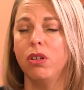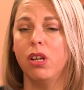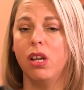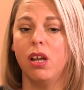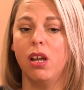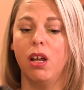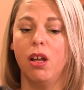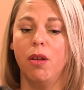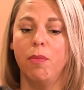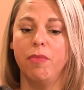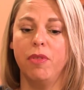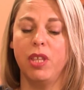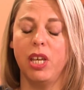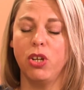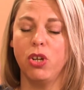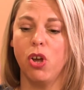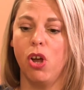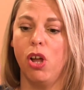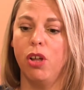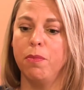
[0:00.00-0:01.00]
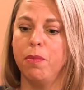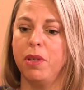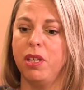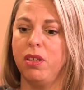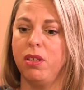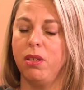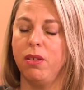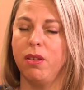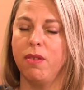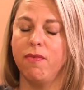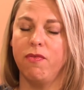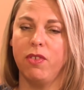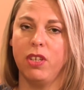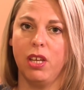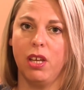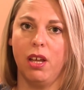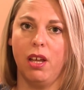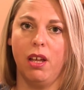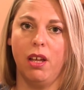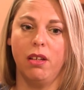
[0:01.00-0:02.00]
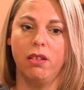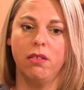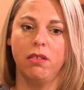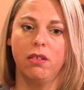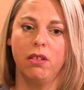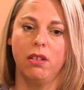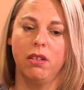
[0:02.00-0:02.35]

They called me via